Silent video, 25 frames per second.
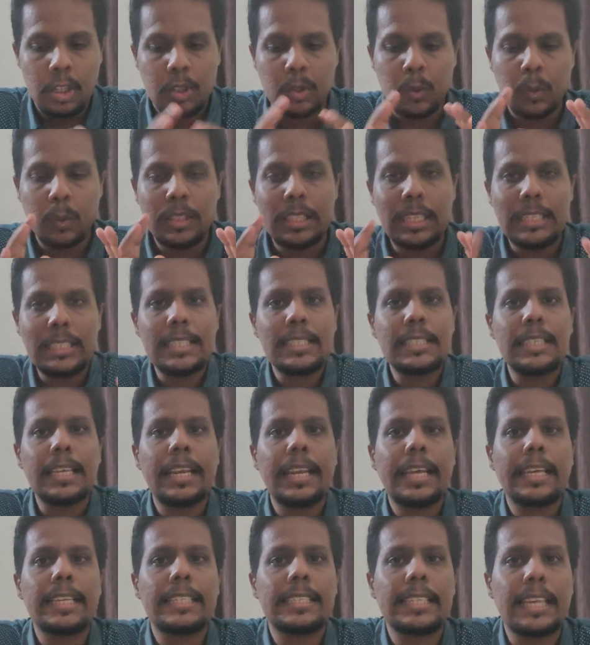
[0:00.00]
So this is
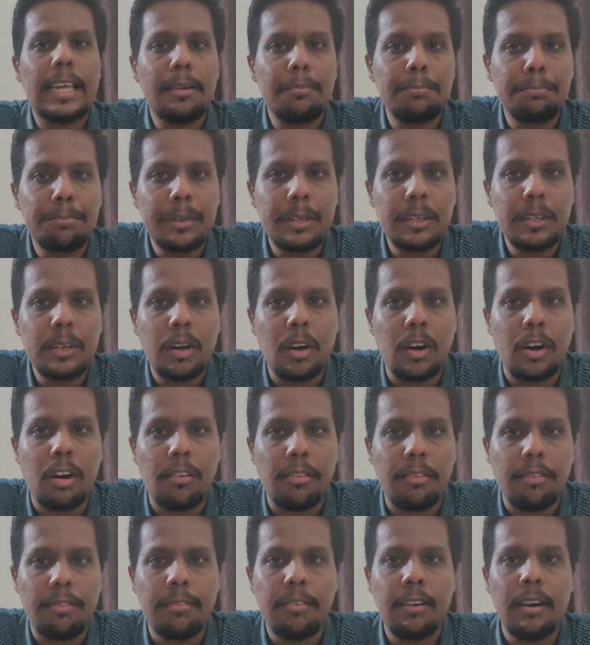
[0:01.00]
an example
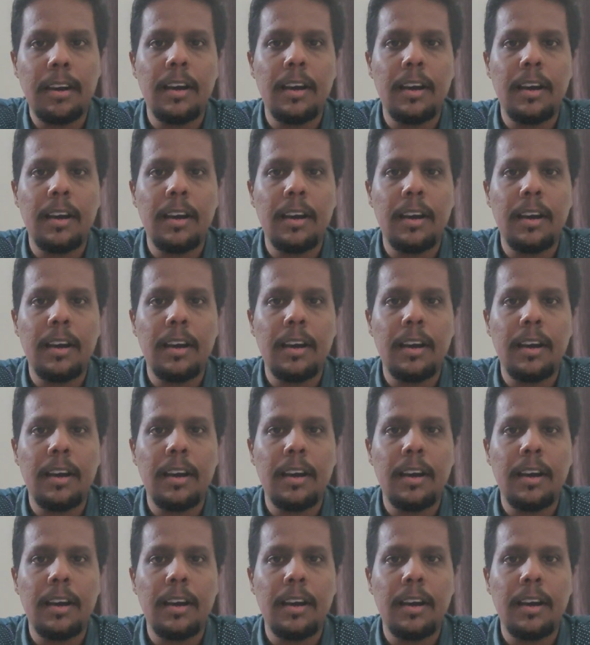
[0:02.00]
of